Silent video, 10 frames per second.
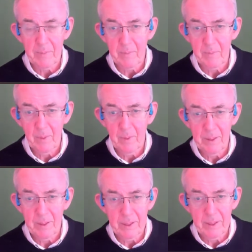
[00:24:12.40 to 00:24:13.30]
There's
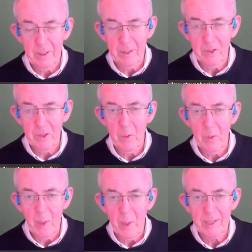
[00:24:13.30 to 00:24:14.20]
no weight to them
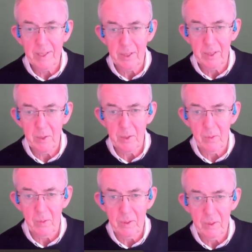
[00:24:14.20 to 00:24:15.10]
at all.
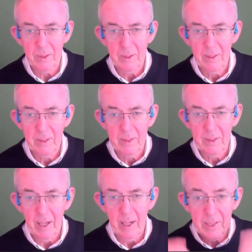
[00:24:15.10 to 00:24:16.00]
And they're so
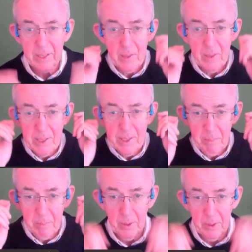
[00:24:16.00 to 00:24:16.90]
easy to put on,
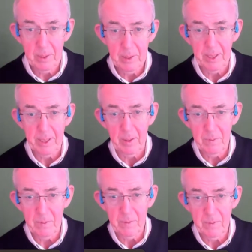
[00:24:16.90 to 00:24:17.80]
take off.
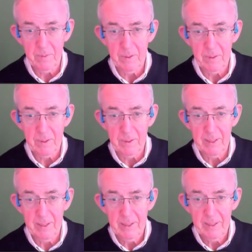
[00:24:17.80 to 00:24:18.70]
And in
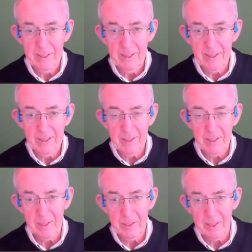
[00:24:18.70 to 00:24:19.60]
addition to that,
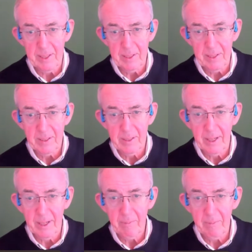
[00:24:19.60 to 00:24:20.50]
when
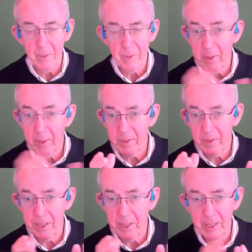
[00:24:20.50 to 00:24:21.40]
it's raining outside,
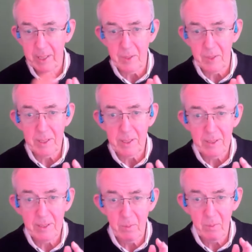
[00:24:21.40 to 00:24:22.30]
they're
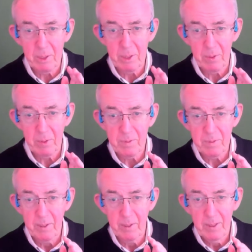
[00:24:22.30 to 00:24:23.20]
waterproof. When
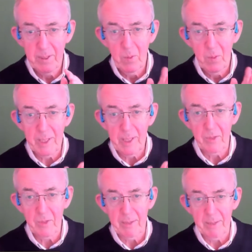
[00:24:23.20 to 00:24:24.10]
I'm running
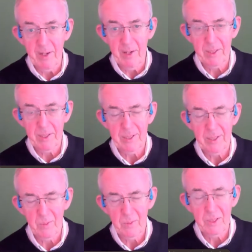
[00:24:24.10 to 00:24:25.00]
fast, which
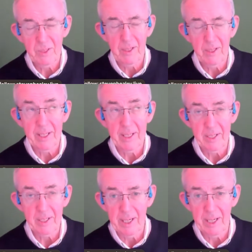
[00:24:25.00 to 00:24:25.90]
occasionally happens,
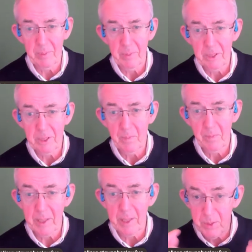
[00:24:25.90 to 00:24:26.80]
they're sweat-proof.